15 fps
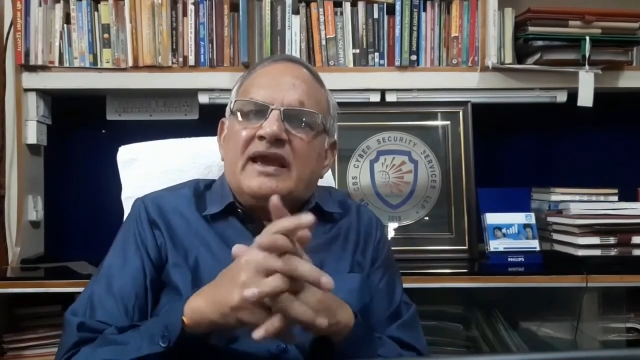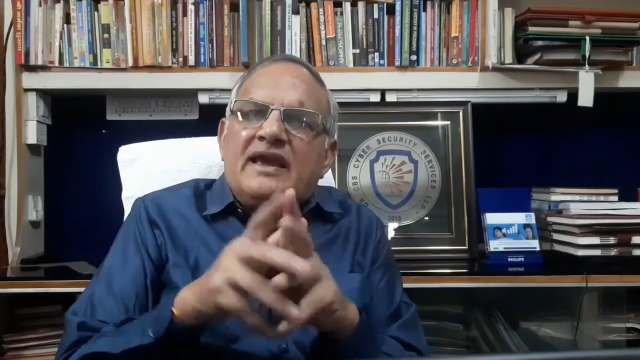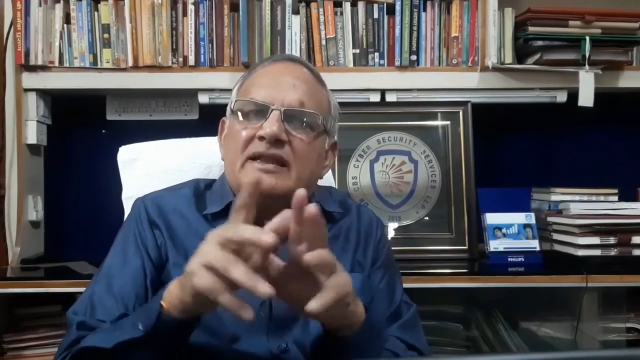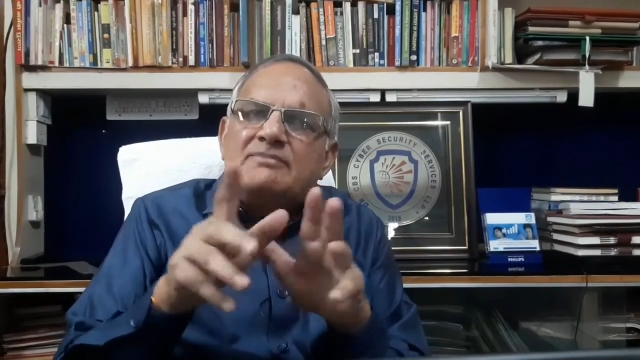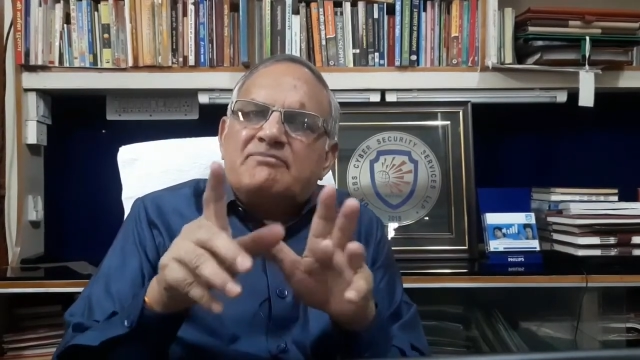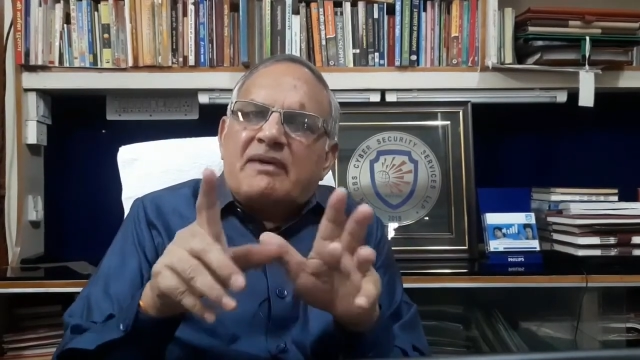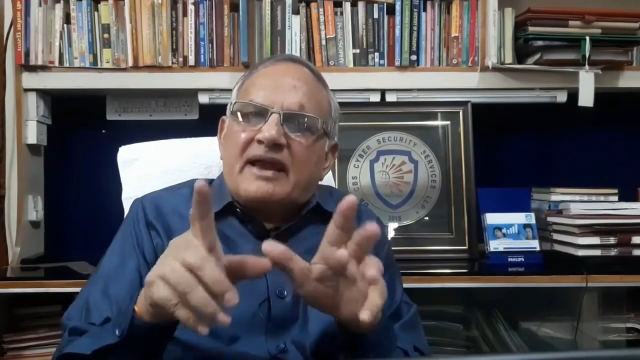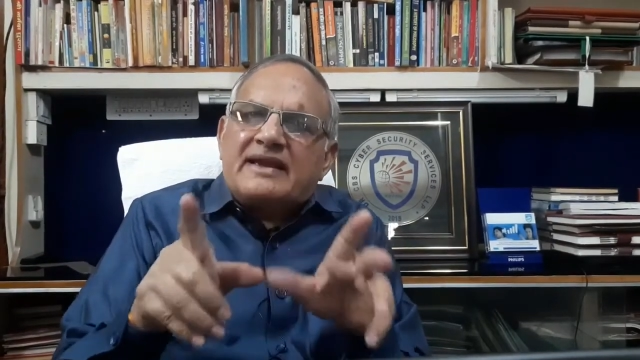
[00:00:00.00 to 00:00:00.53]

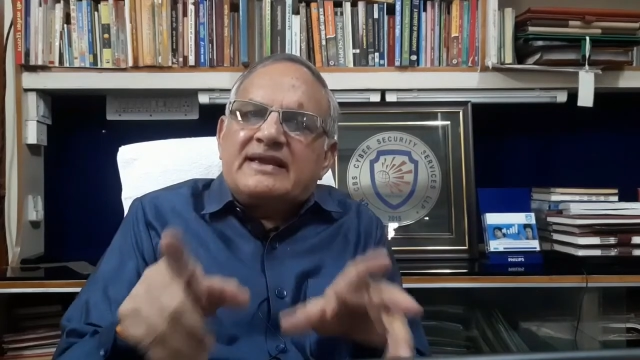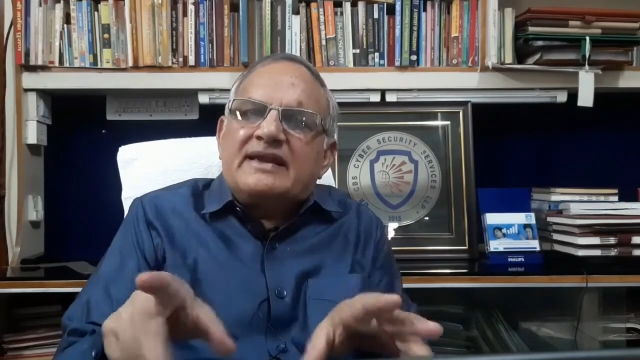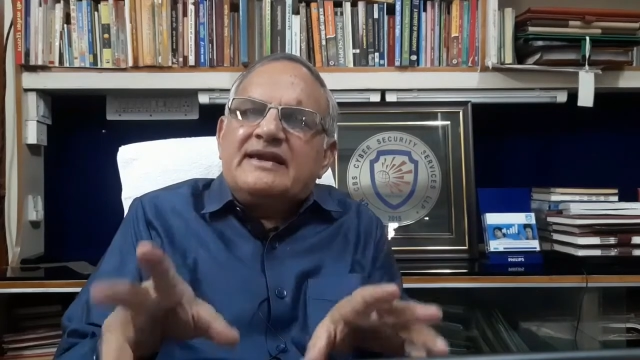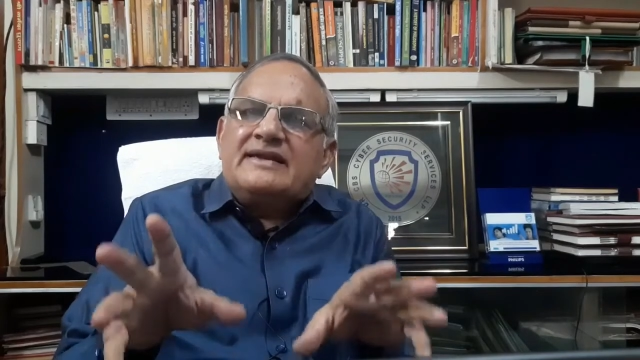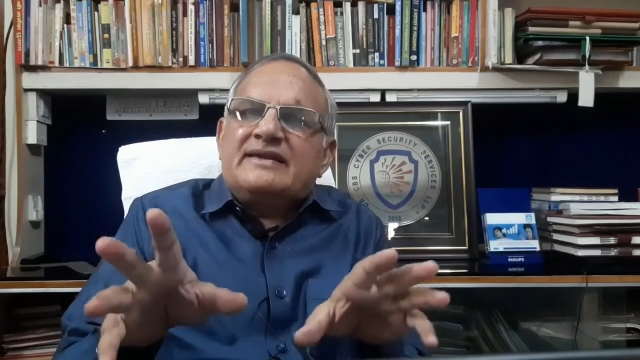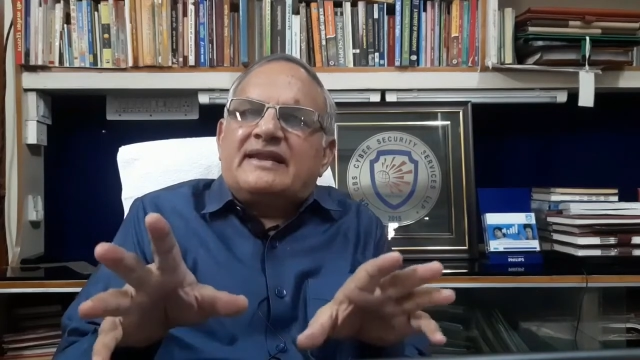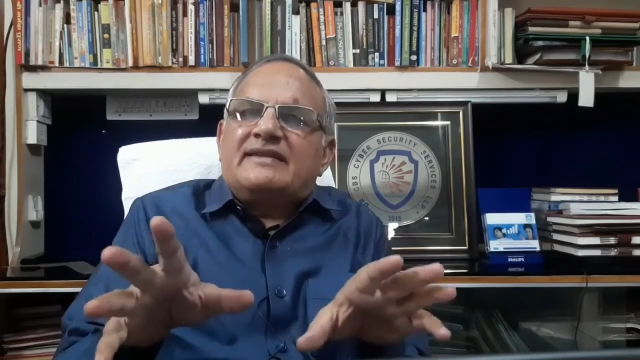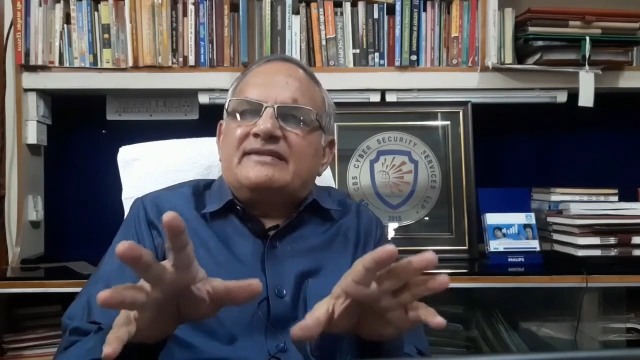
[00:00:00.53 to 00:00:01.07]
In
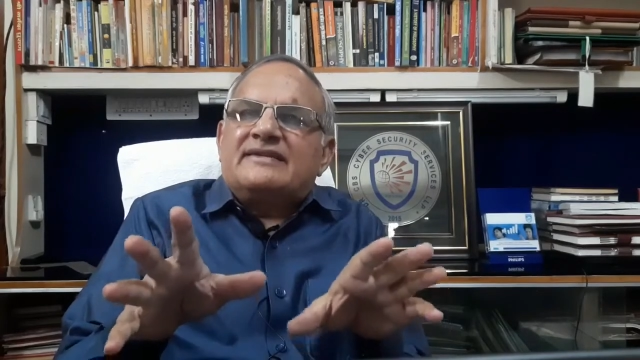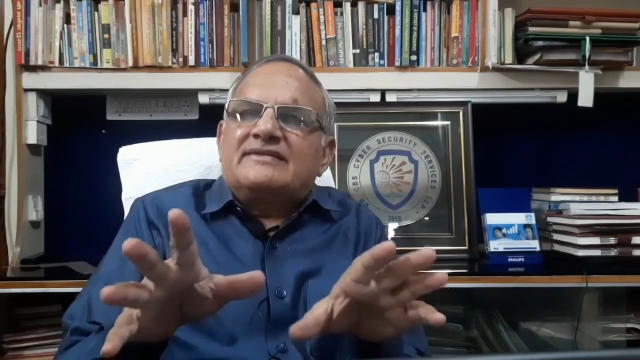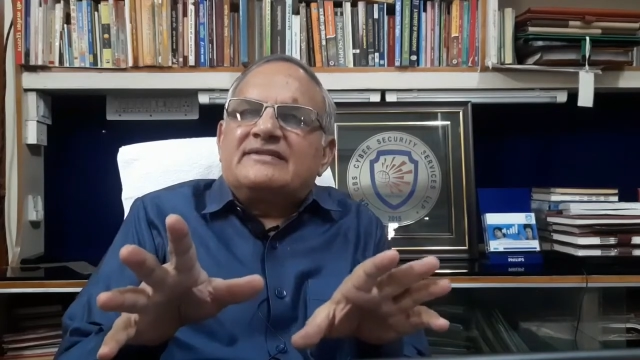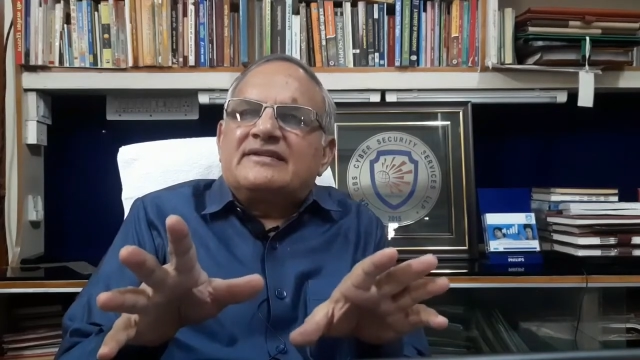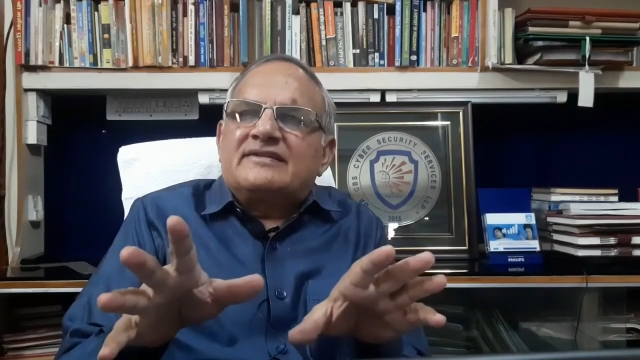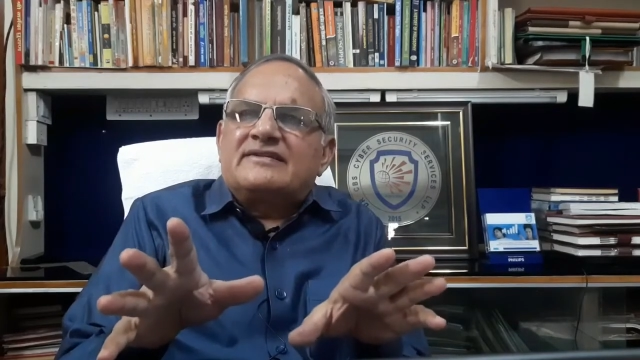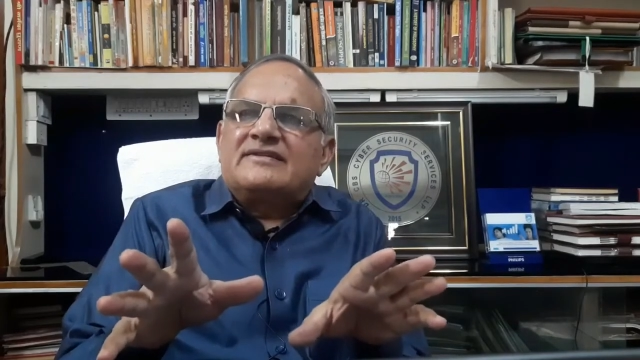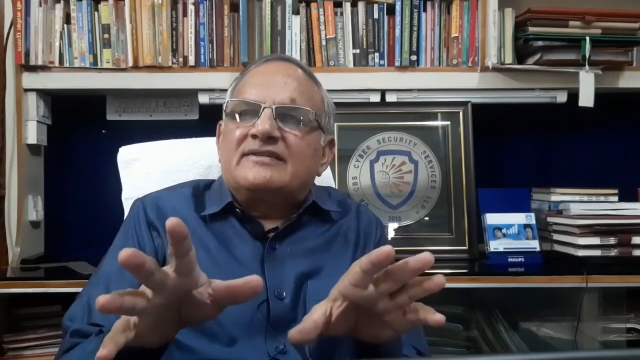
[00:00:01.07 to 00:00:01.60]
banking
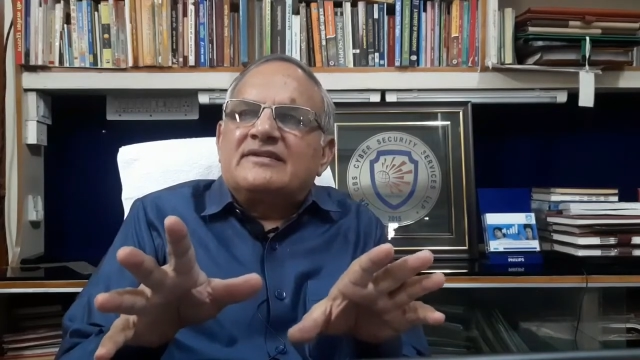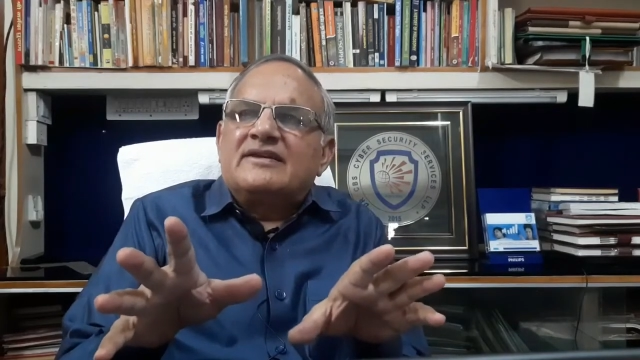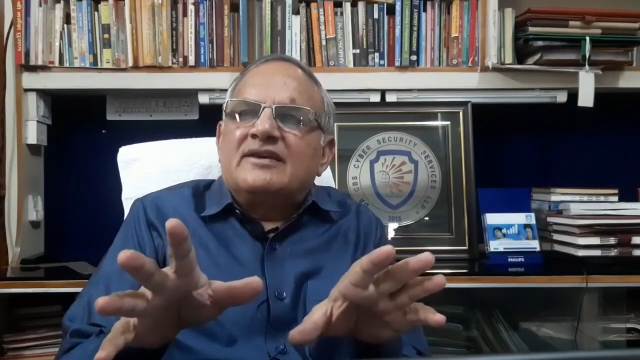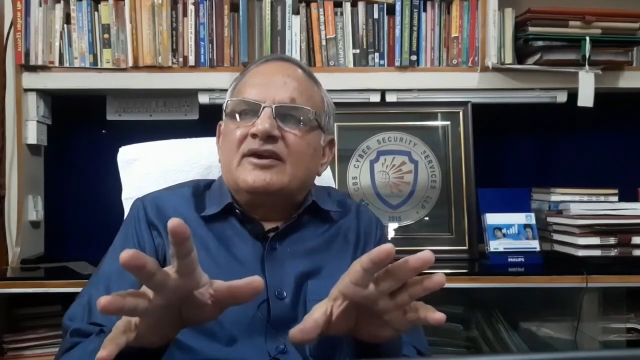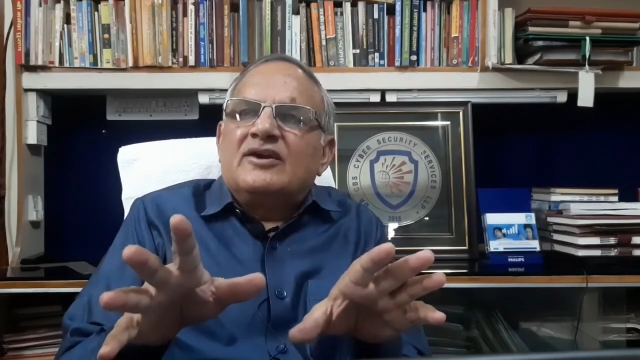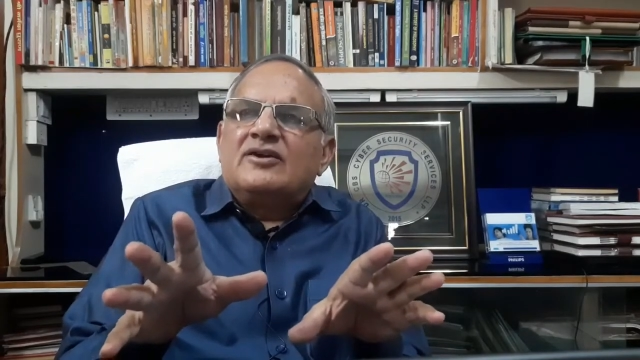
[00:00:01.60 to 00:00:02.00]
transactions,